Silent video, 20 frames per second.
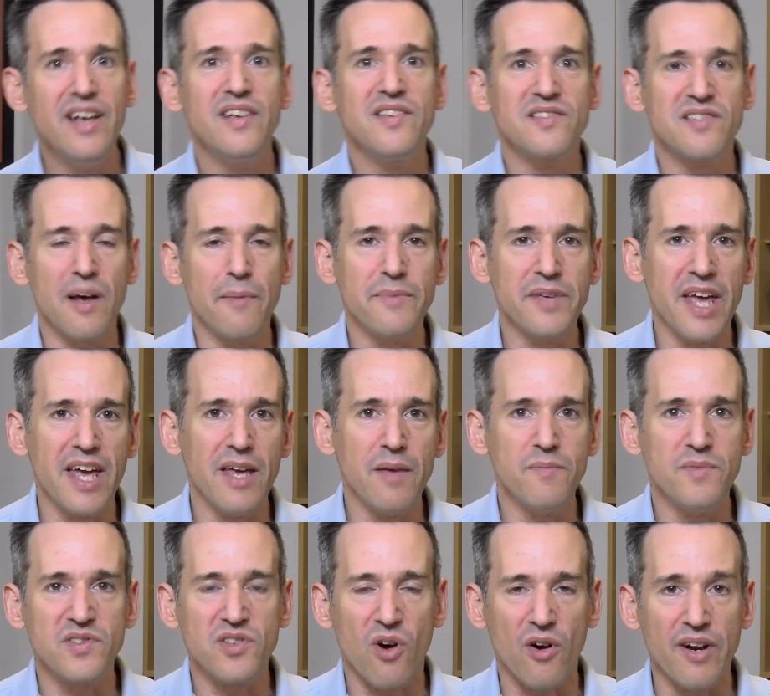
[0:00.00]
some
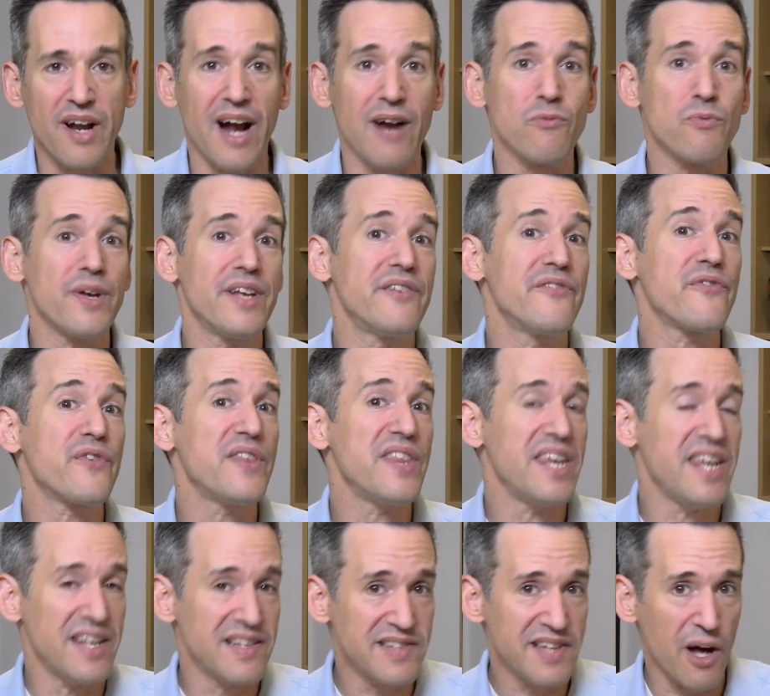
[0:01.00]
games are not written for
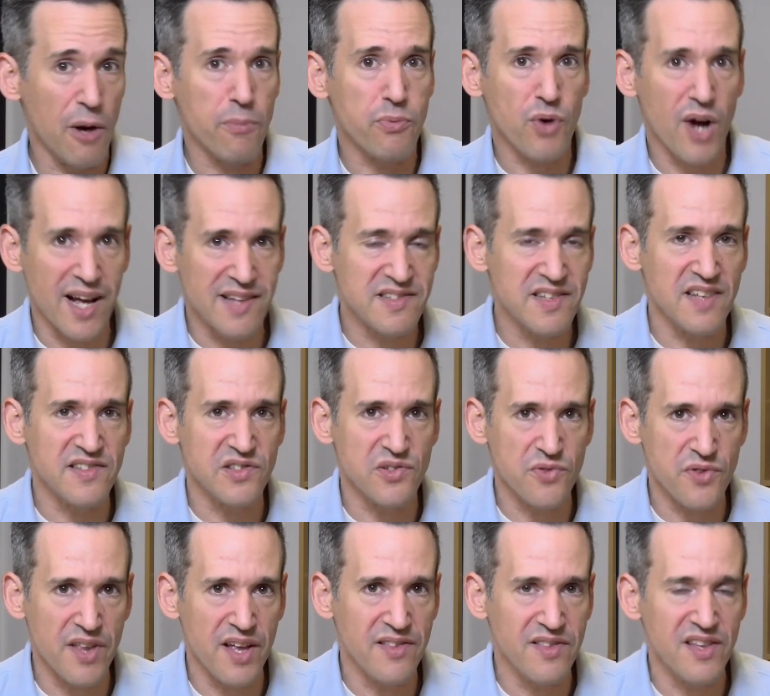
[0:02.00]
the Intel
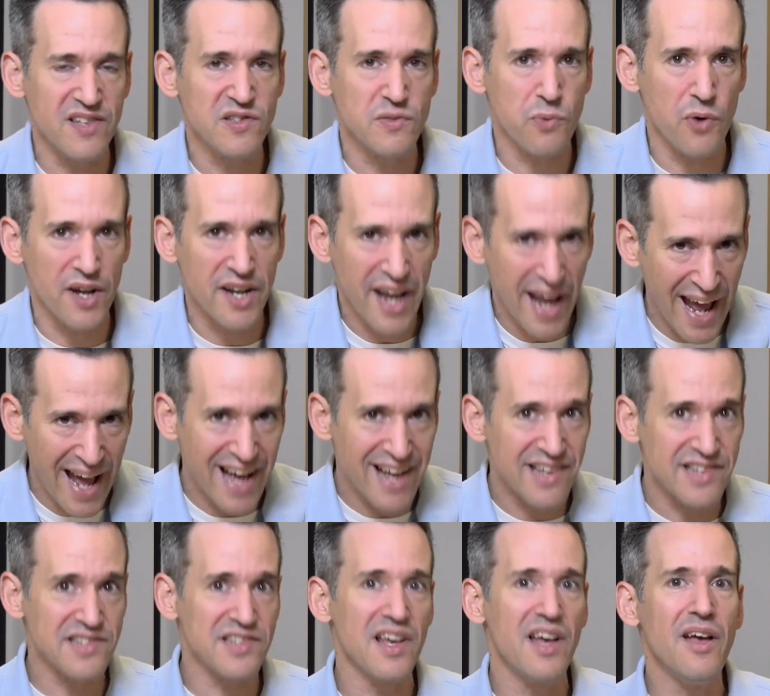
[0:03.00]
processor that this one
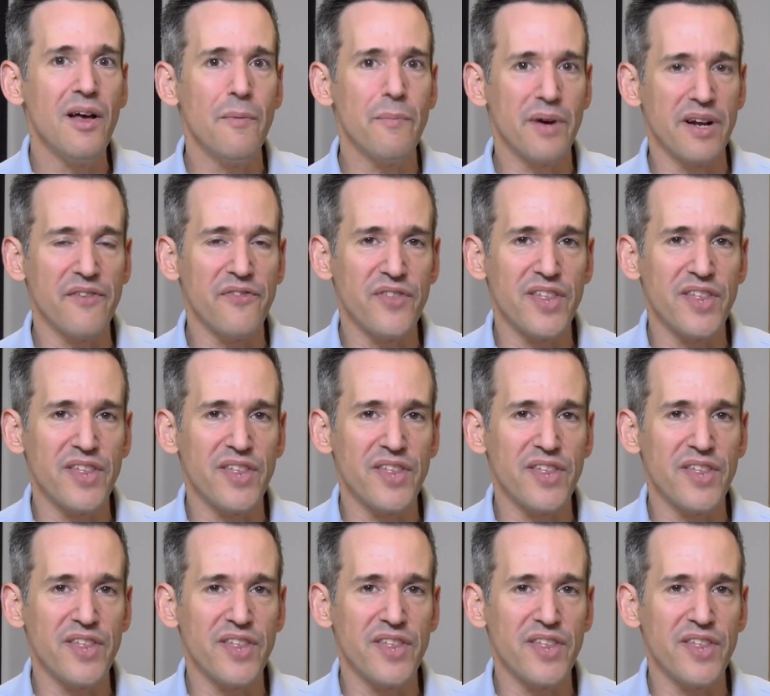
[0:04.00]
has, but if